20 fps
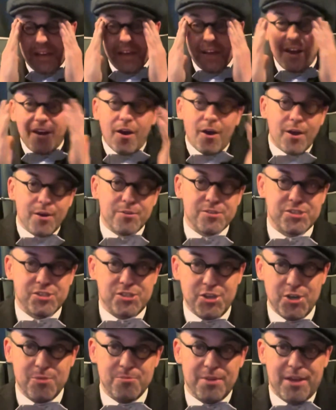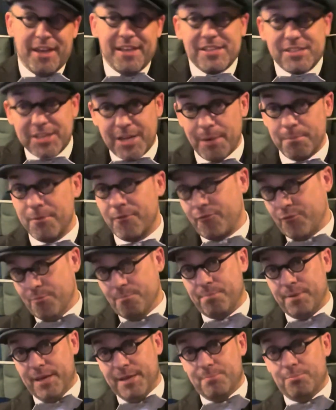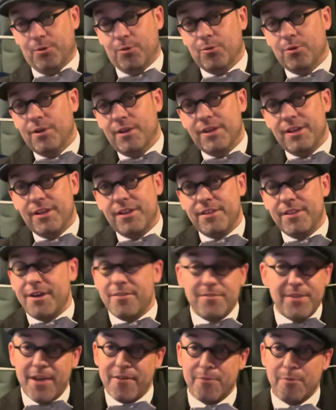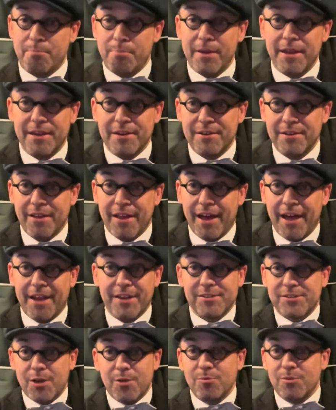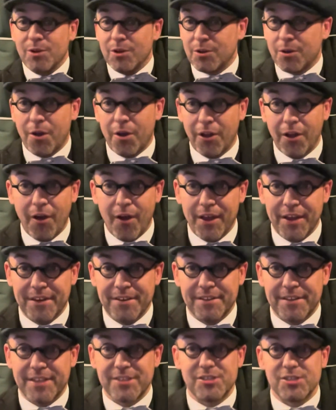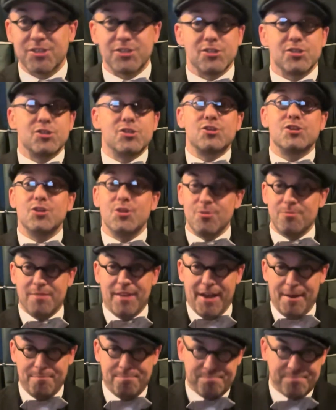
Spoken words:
I assume that it's coming from people that have never been and don't look online. They just assume that.